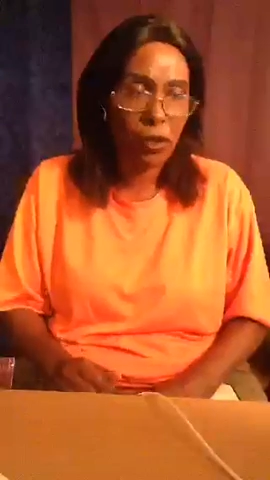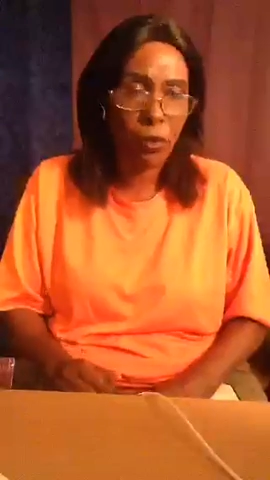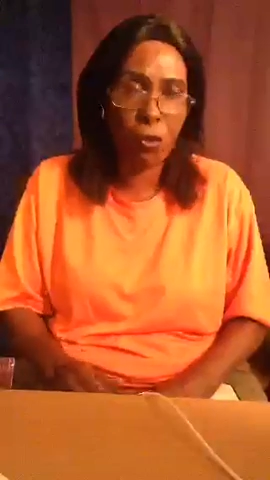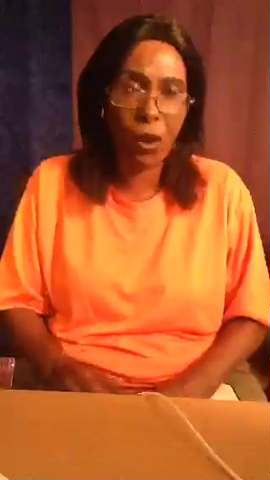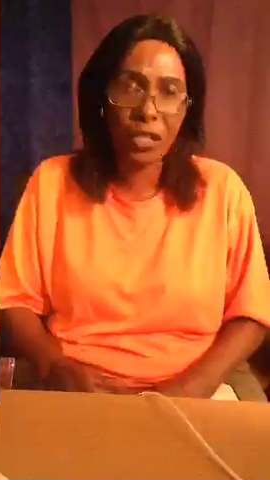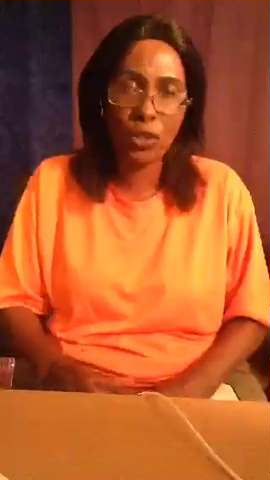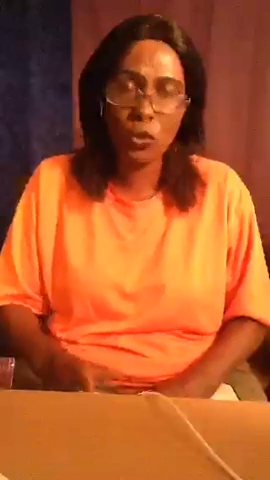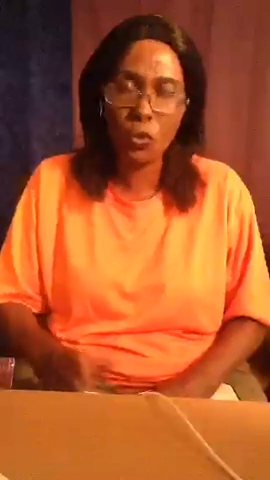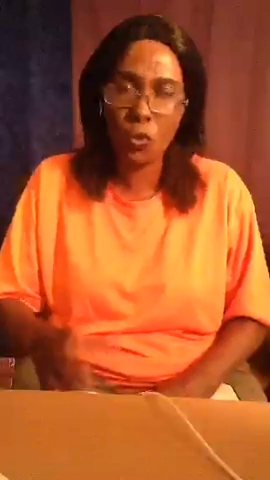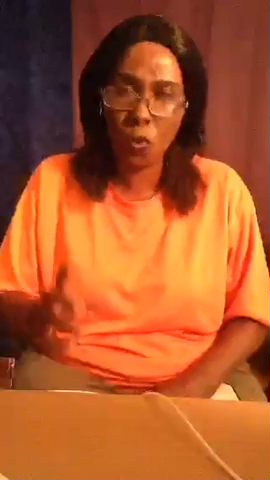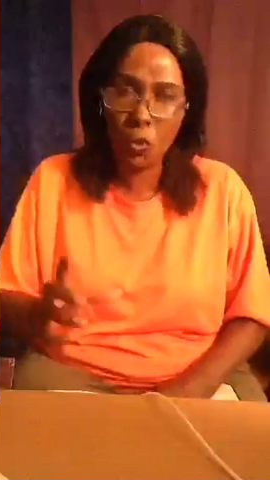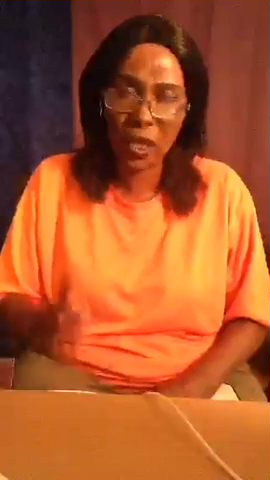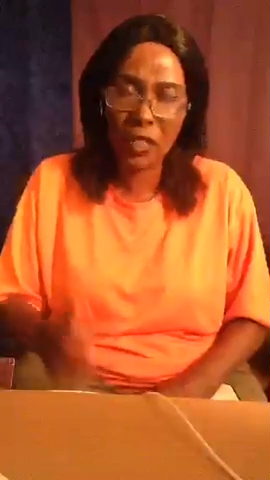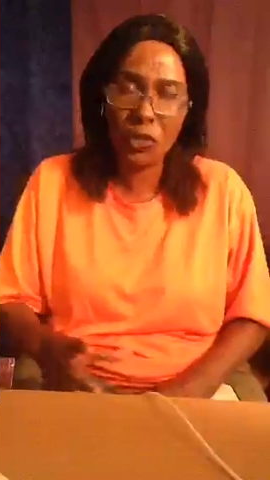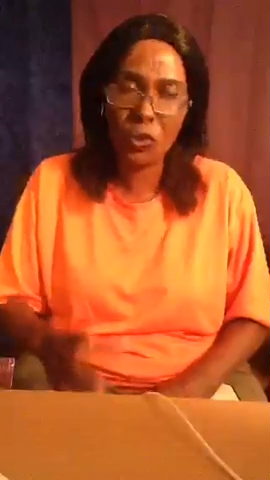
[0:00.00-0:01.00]
wants to
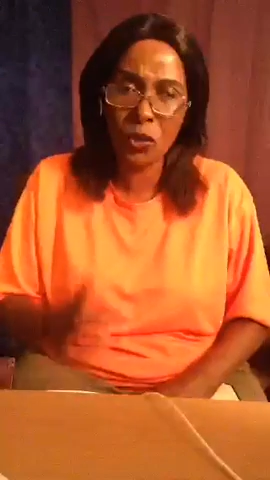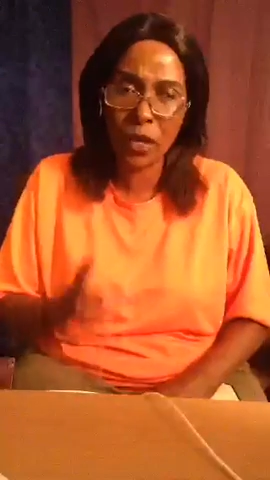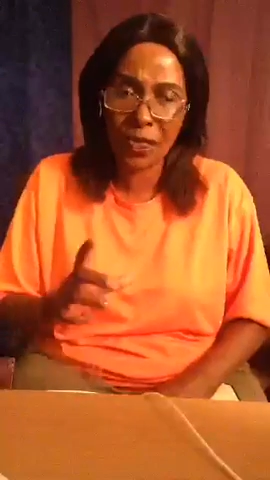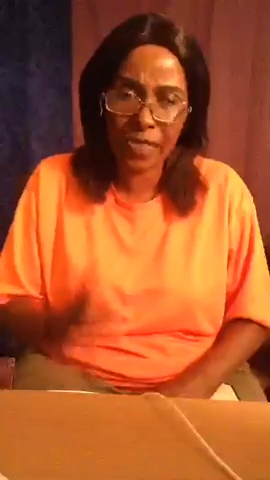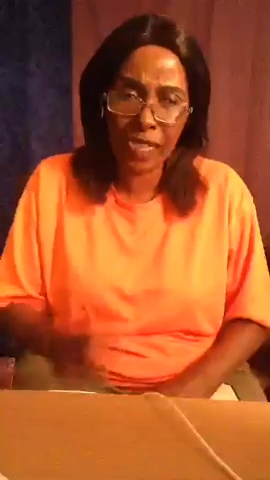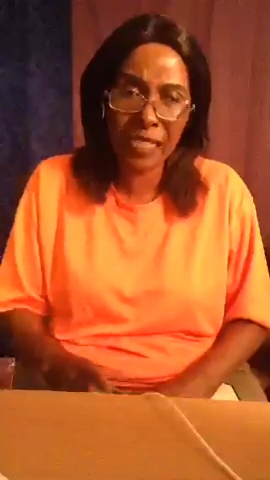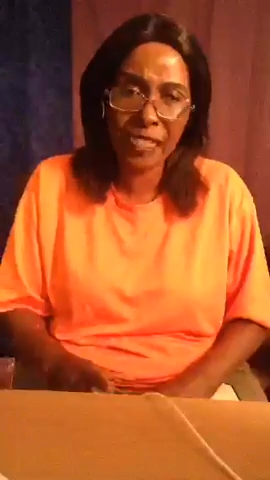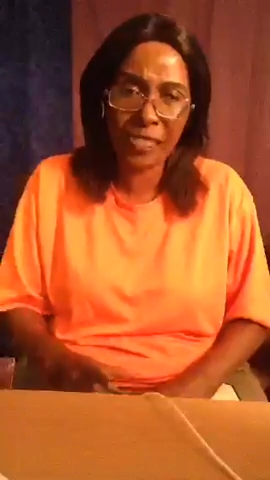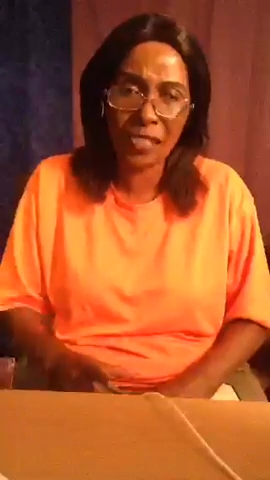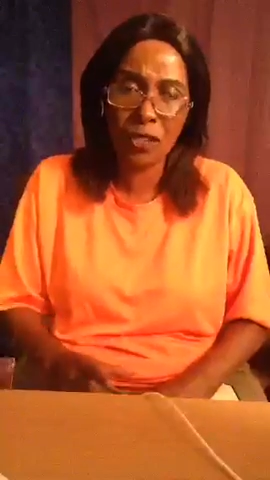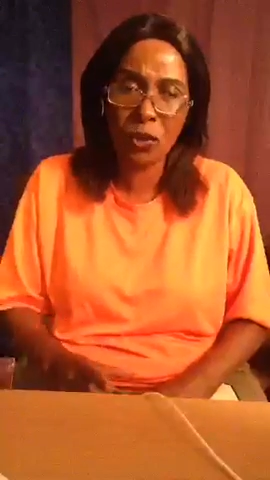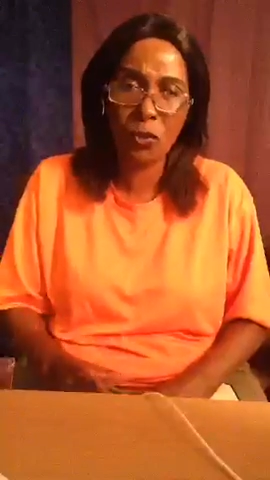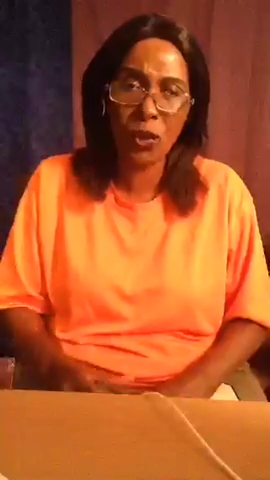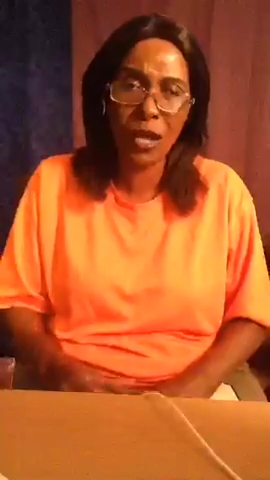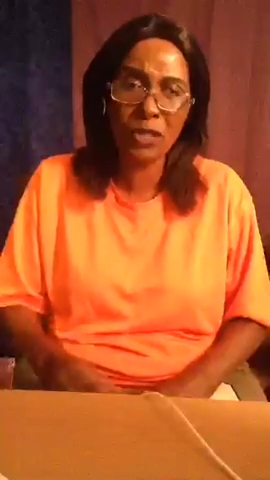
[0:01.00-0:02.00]
waste your
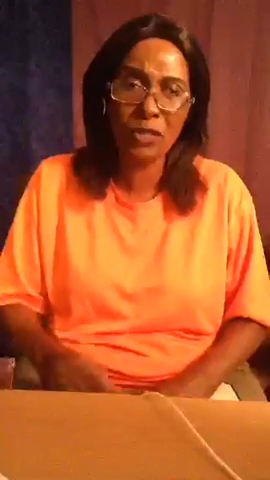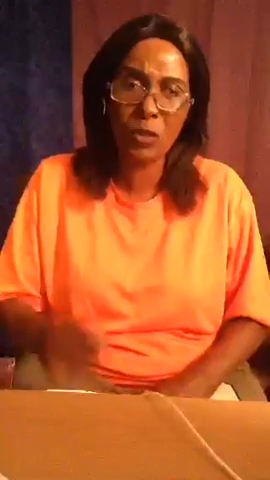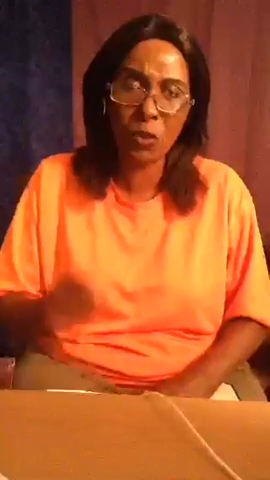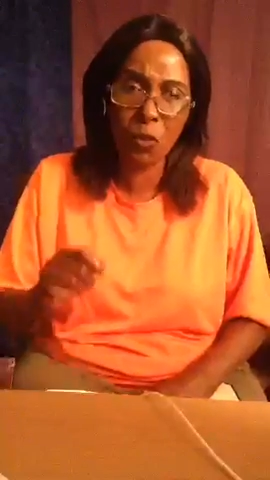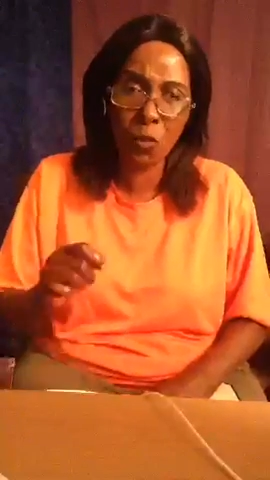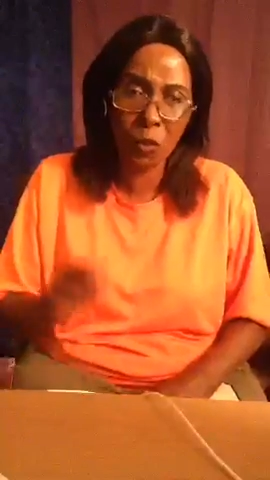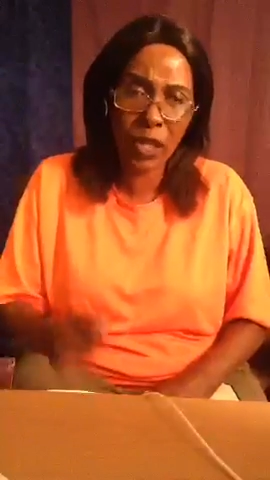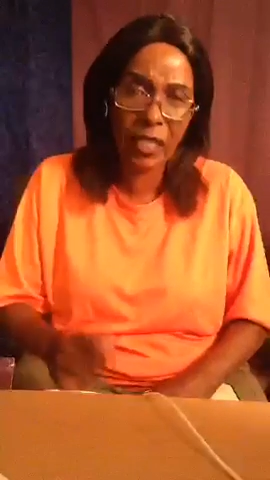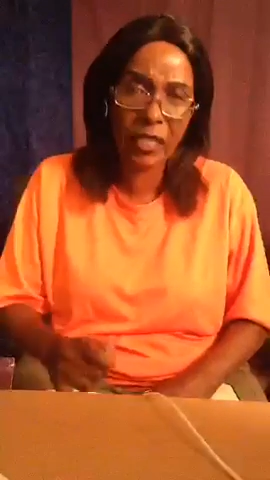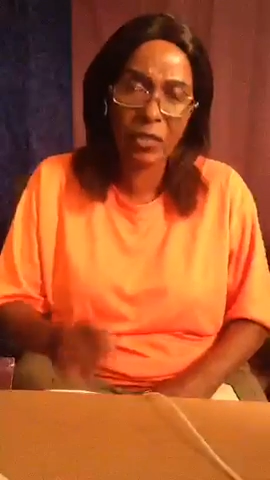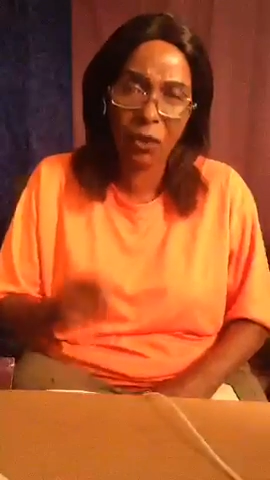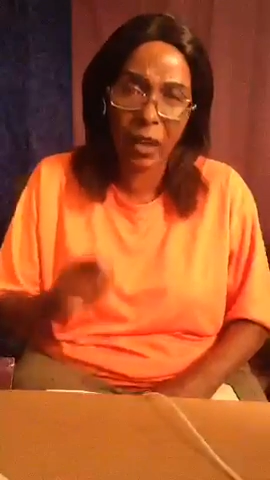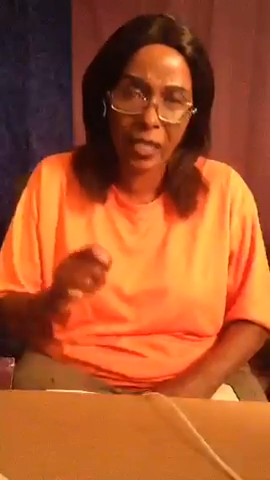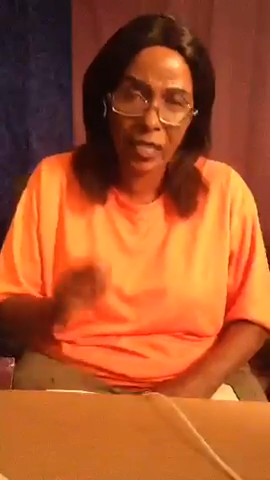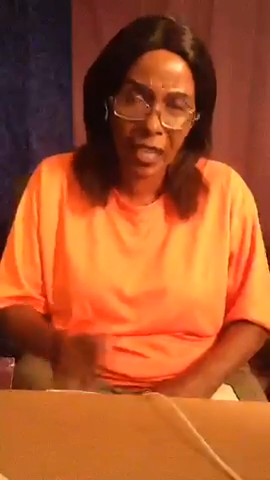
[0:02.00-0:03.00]
destiny, wants to waste
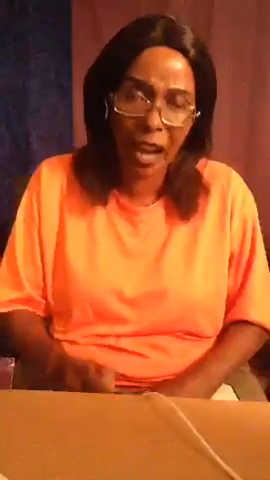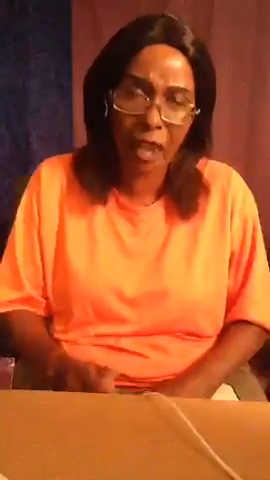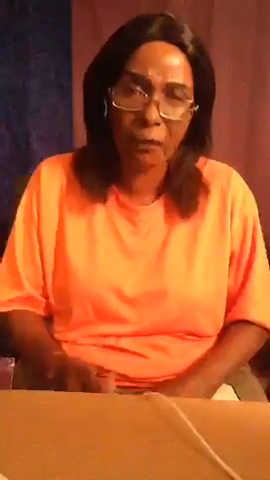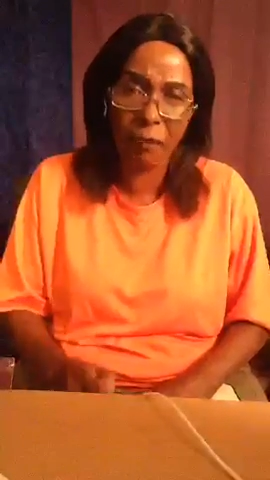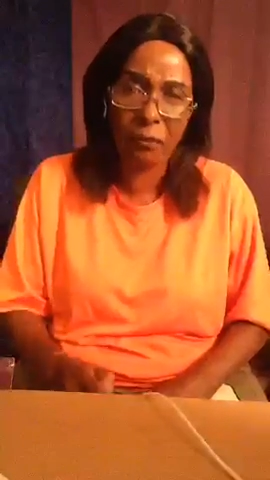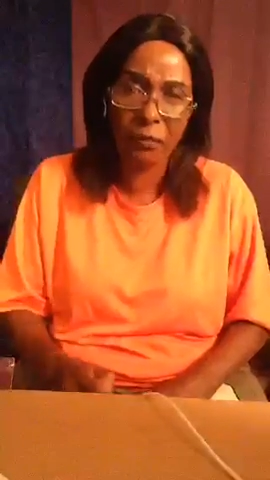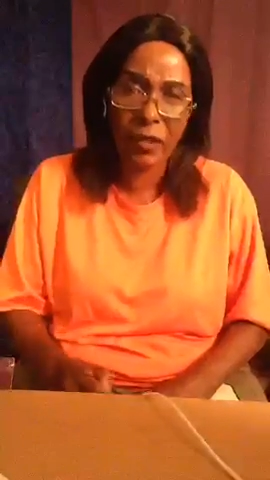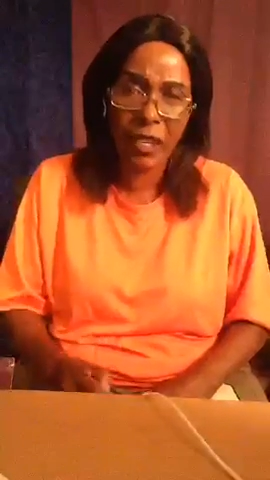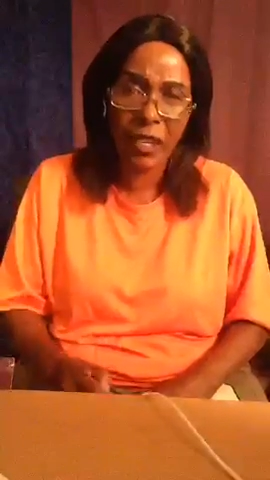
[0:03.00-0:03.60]
your time,